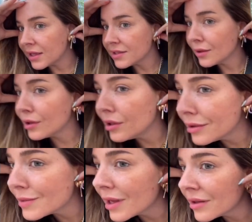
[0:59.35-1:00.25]
How cute is
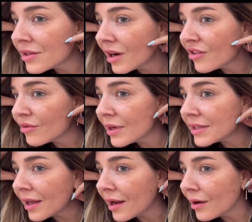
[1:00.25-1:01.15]
my, sorry for my
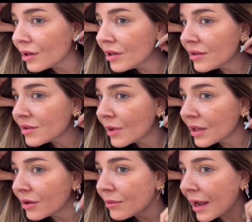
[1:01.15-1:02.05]
zit. How cute is my little
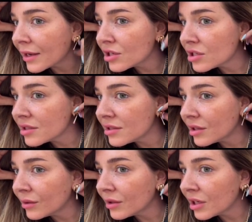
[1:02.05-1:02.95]
match?
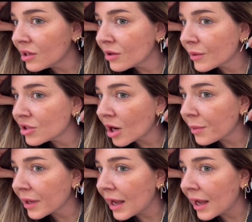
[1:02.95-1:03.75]
So cute with my tropical.